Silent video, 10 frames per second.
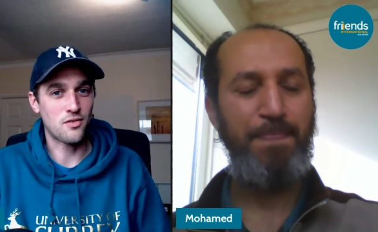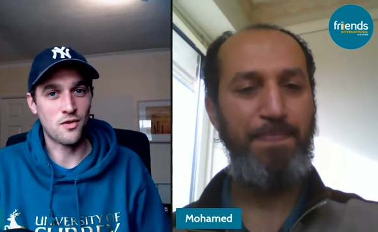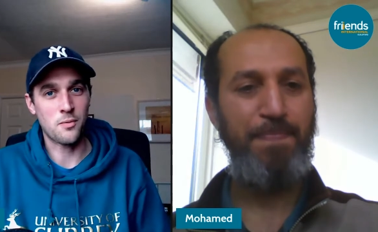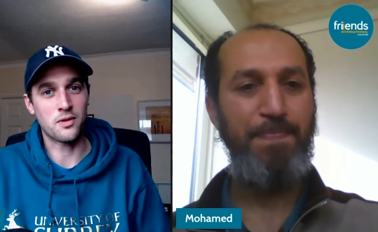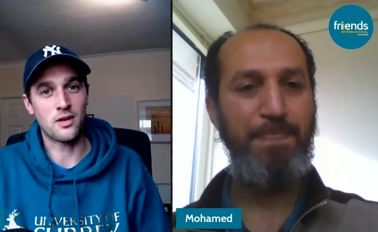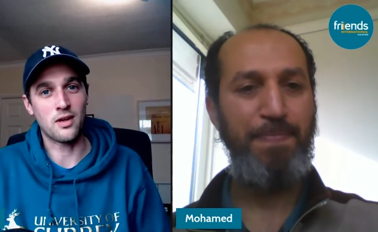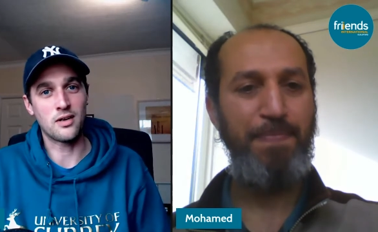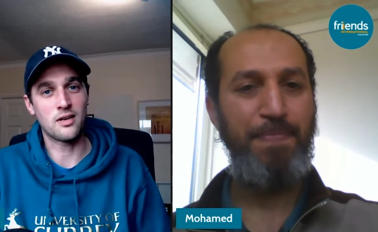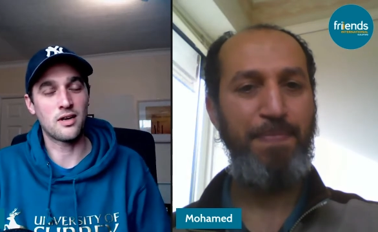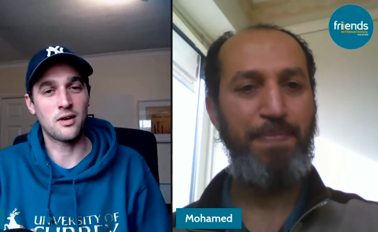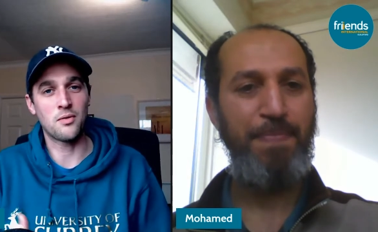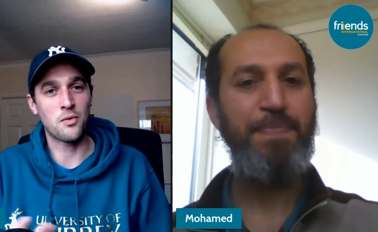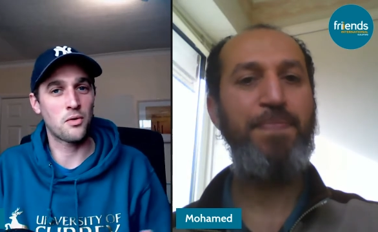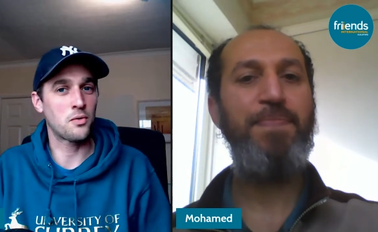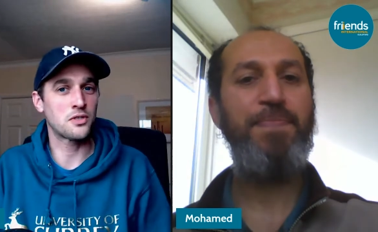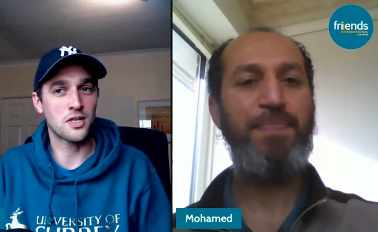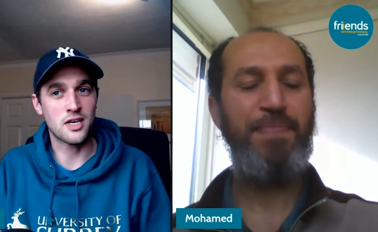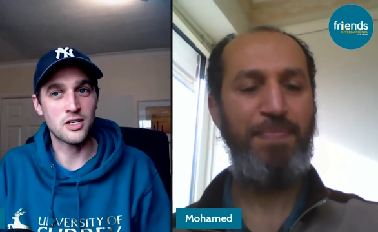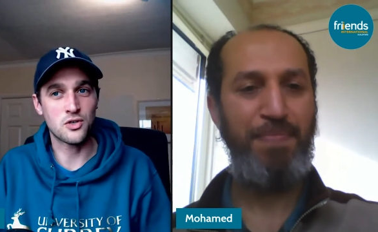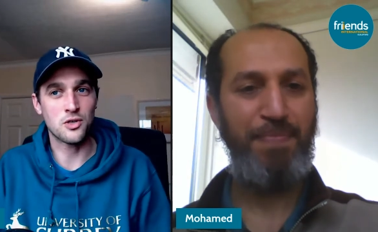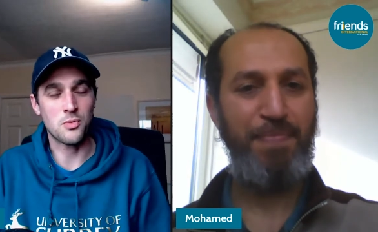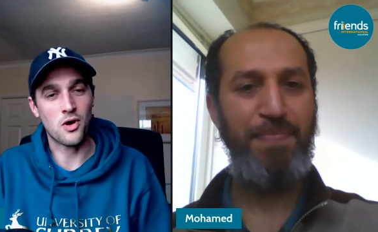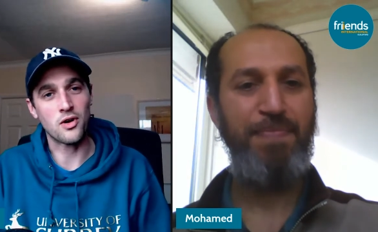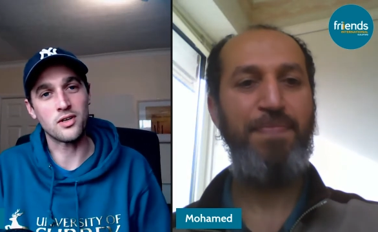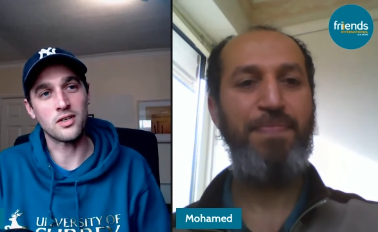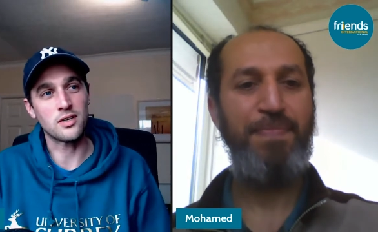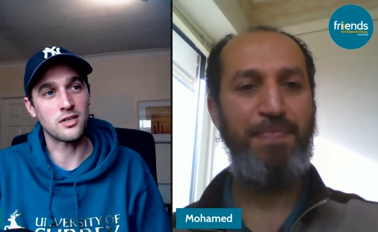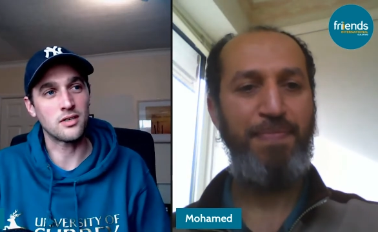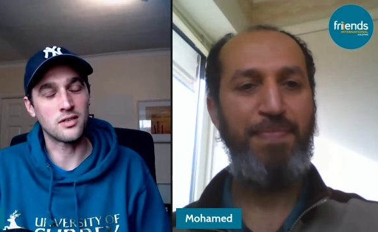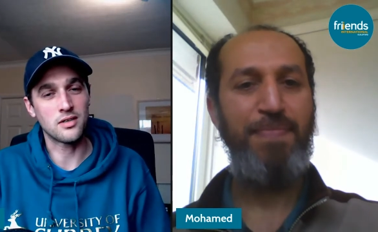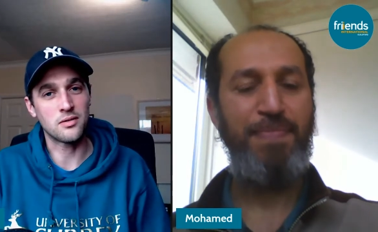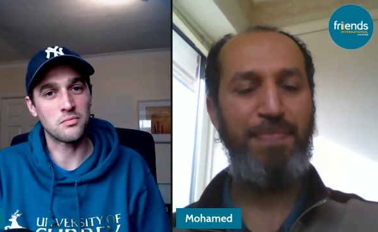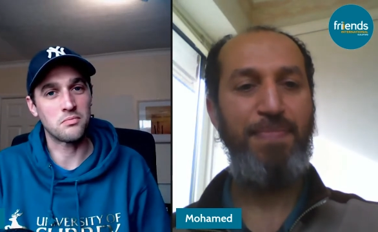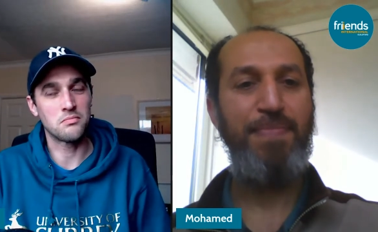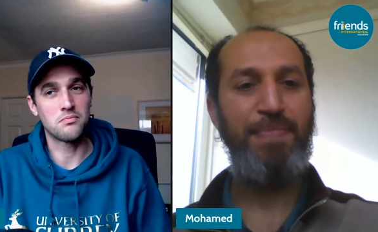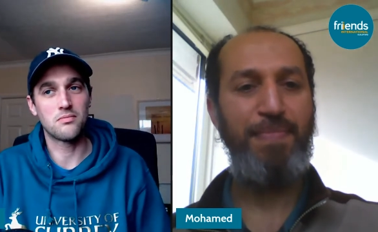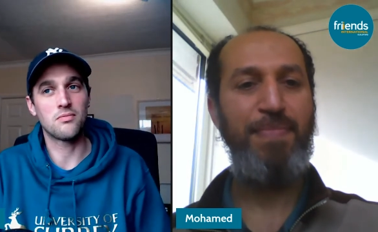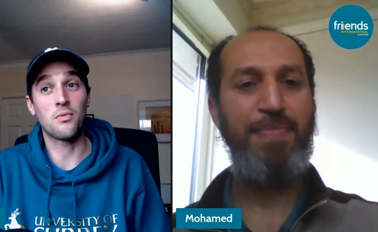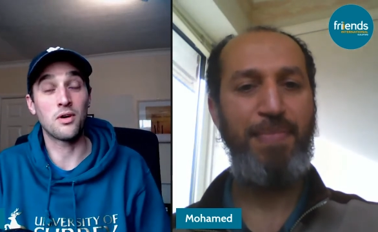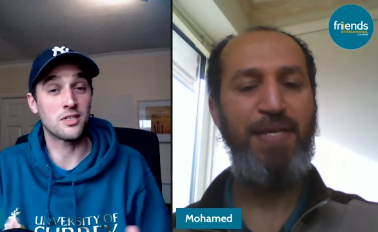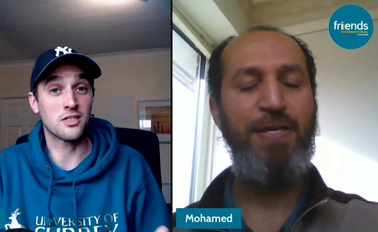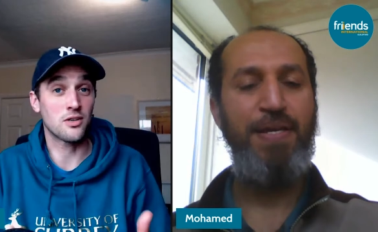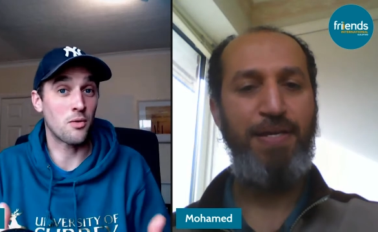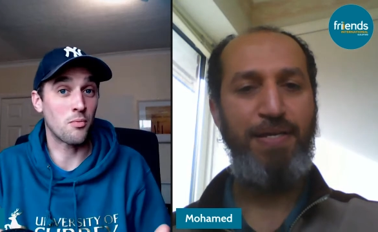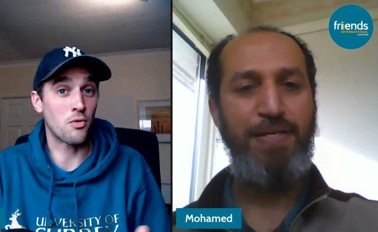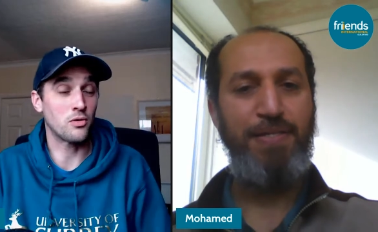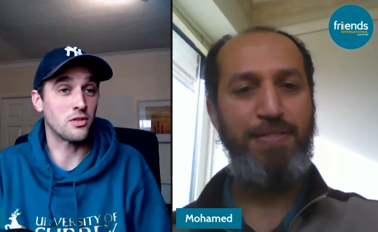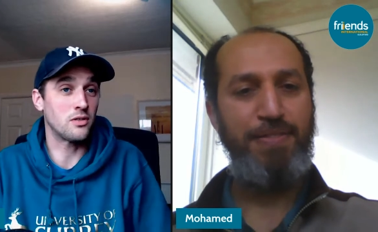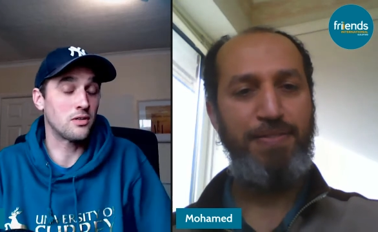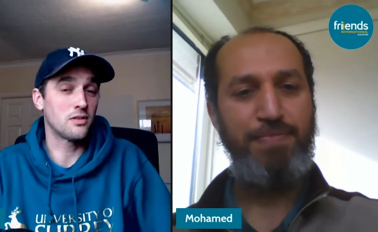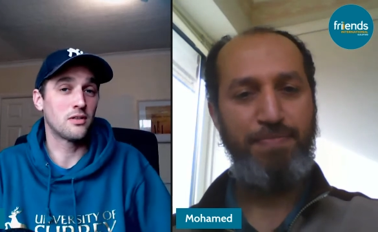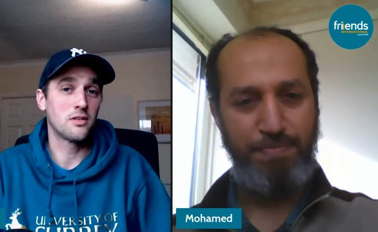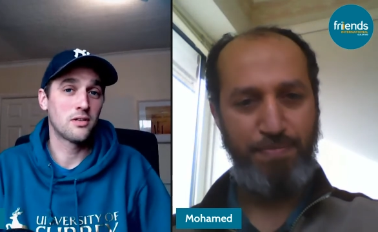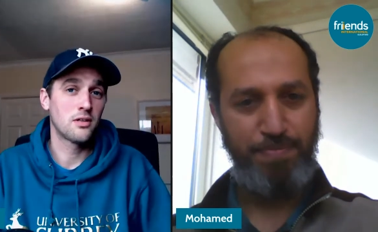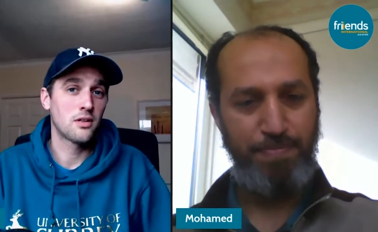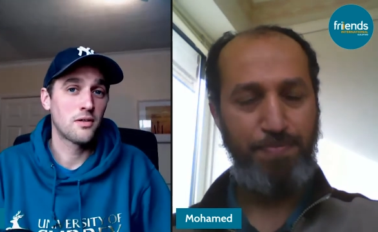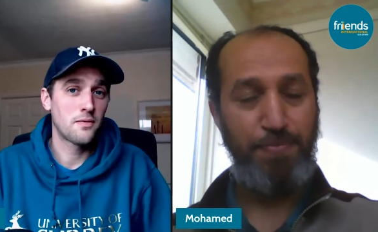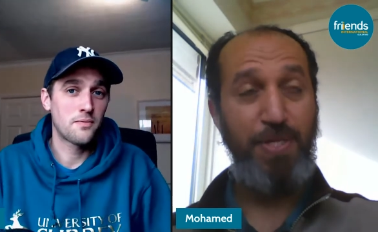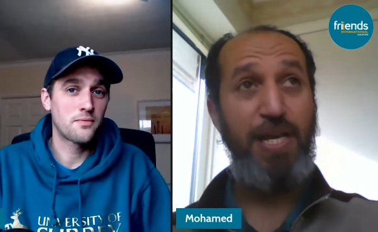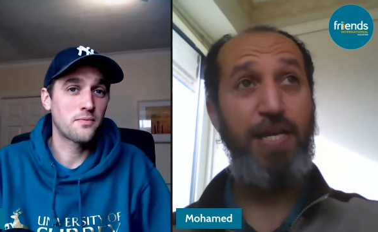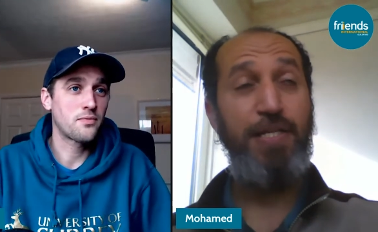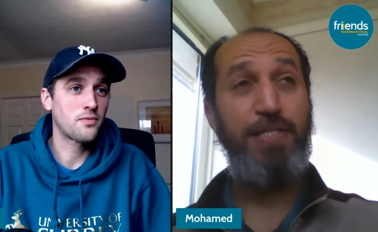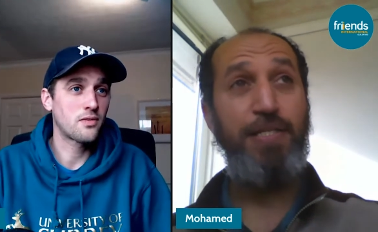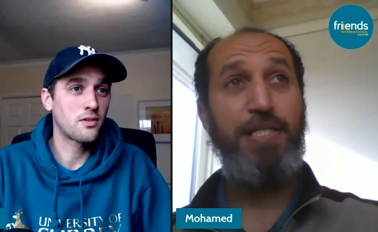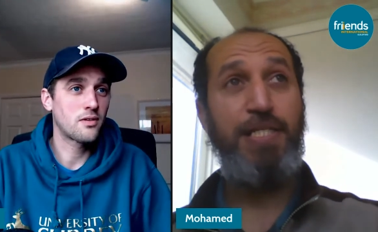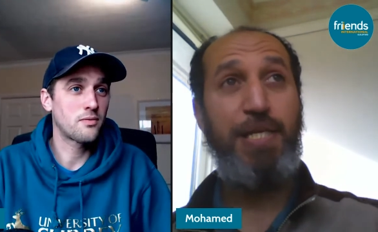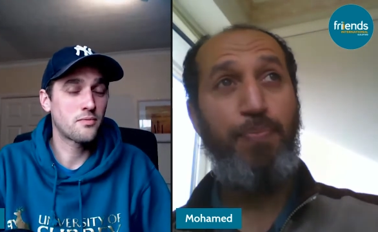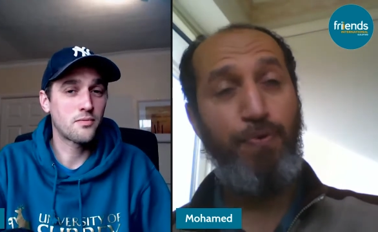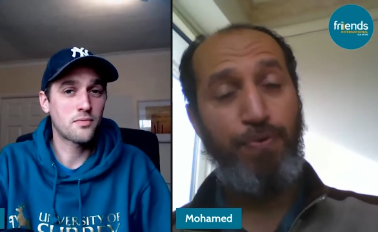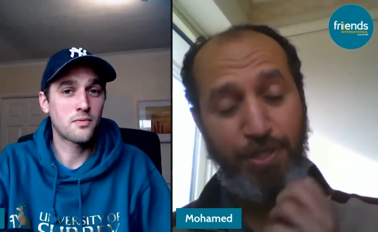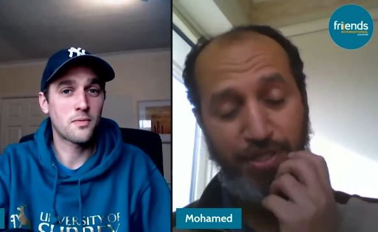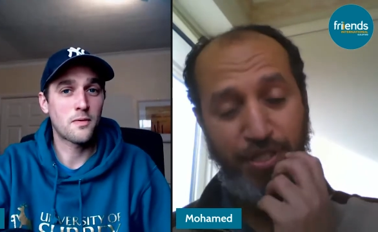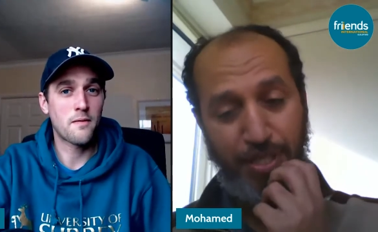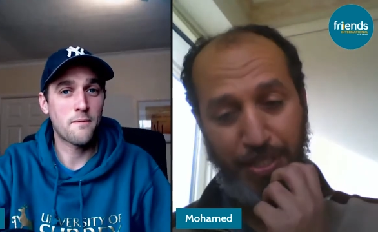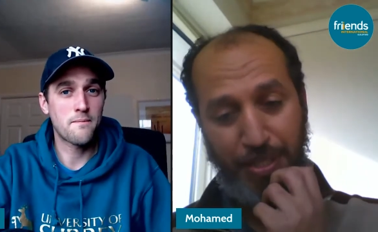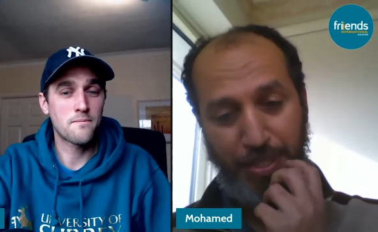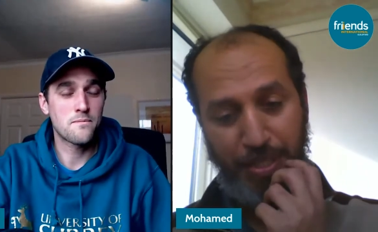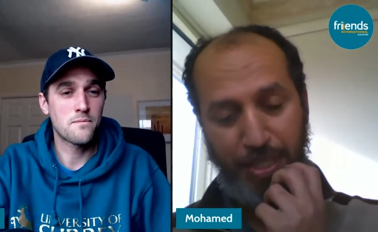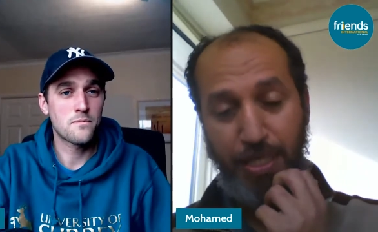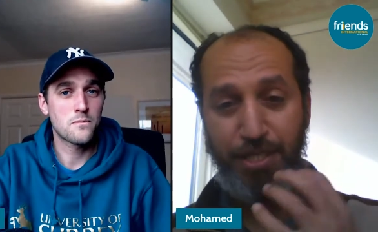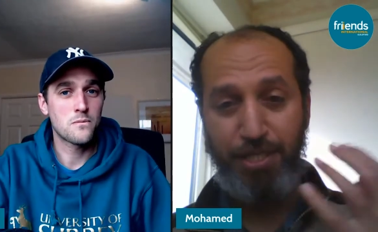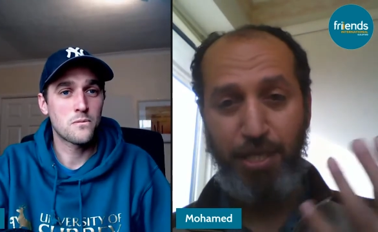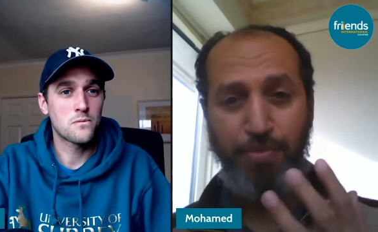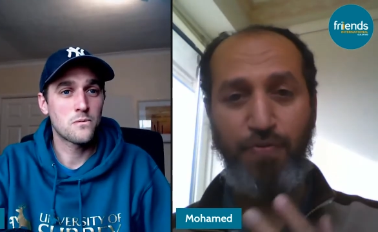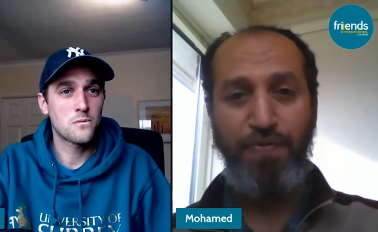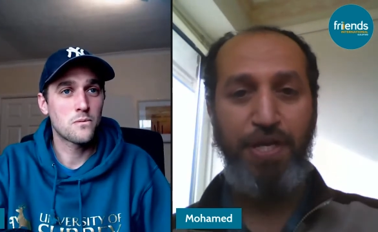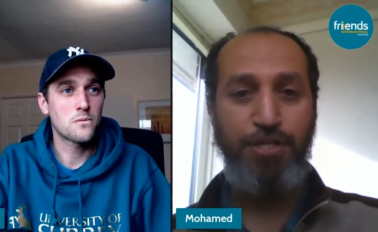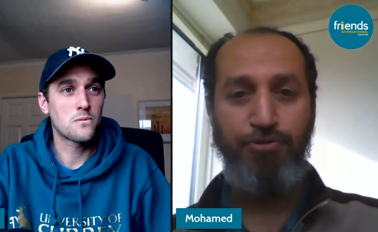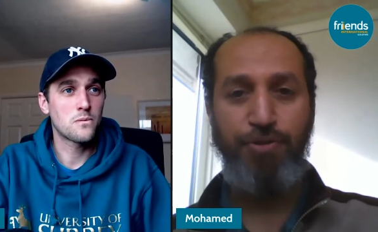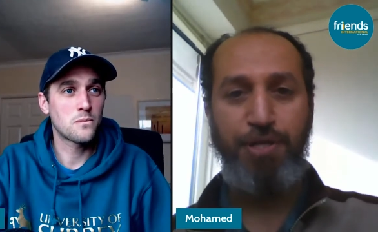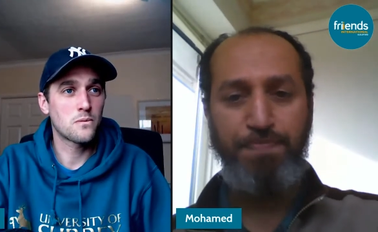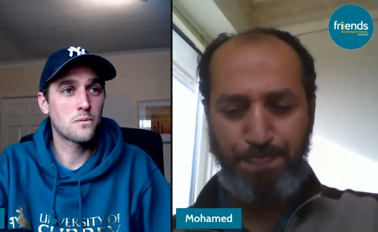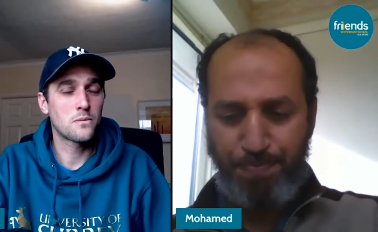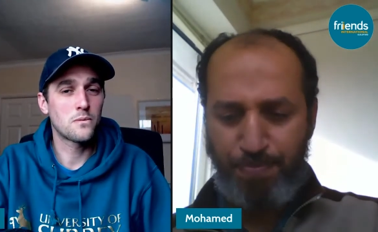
Speaker 1: Ramadan. Uh, what, what was the history behind it, and and why is it so important?
Speaker 2: Yeah, it's it's important uh, in terms of history.